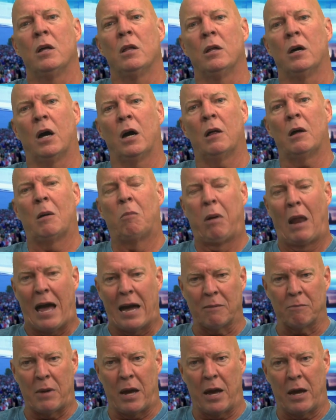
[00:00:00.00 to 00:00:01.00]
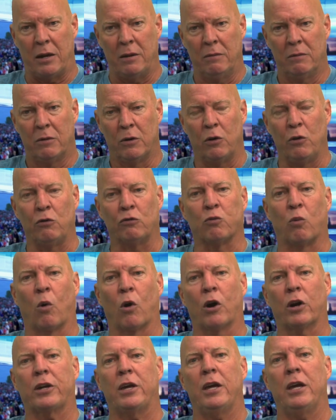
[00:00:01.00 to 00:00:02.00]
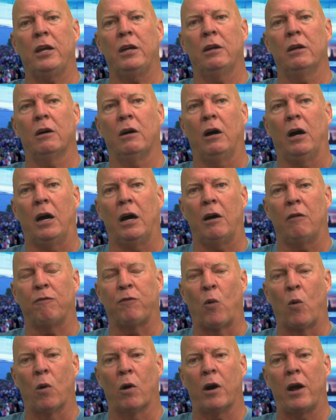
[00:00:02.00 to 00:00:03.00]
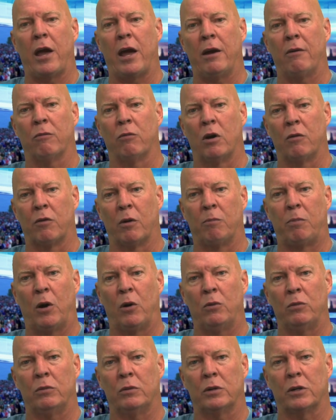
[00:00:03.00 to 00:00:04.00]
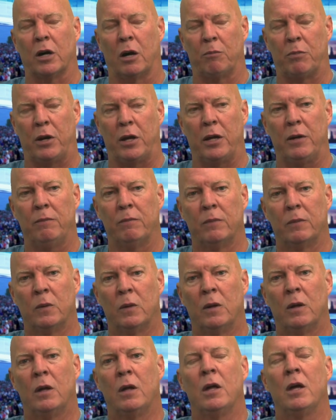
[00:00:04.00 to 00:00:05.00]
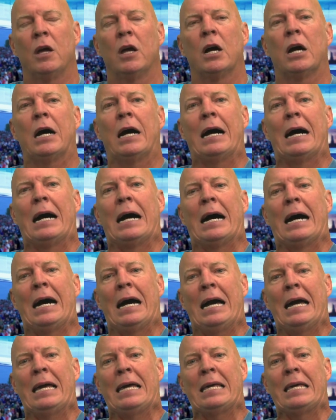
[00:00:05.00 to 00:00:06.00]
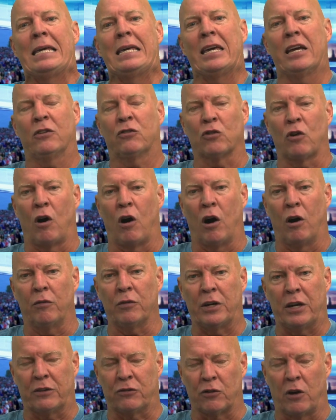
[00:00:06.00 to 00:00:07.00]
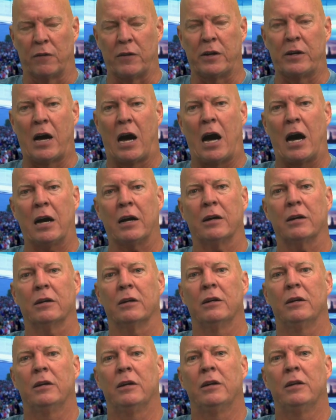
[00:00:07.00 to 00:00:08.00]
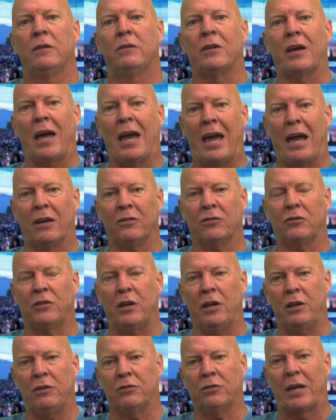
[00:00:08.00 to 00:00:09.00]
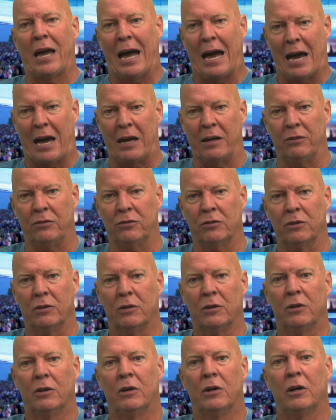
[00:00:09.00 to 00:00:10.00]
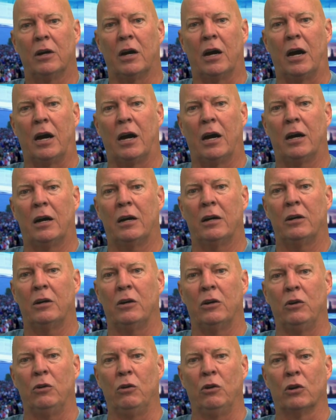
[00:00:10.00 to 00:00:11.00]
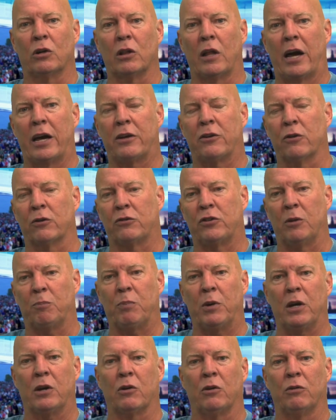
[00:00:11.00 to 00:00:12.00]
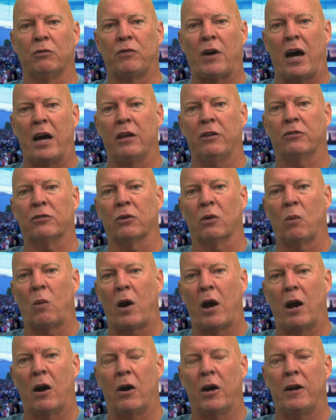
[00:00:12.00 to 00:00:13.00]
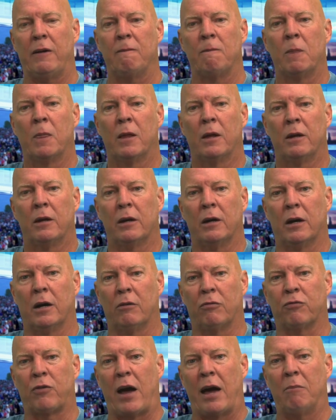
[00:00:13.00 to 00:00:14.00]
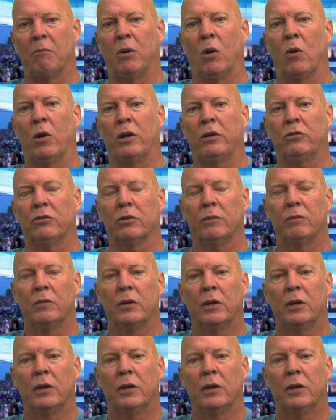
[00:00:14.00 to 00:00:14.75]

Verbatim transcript: uh, a black man who's working uh, for a riverboat company uh, gets off, gets on the dock to ask these guys uh, who look like your typical visor wearing uh, frat boys,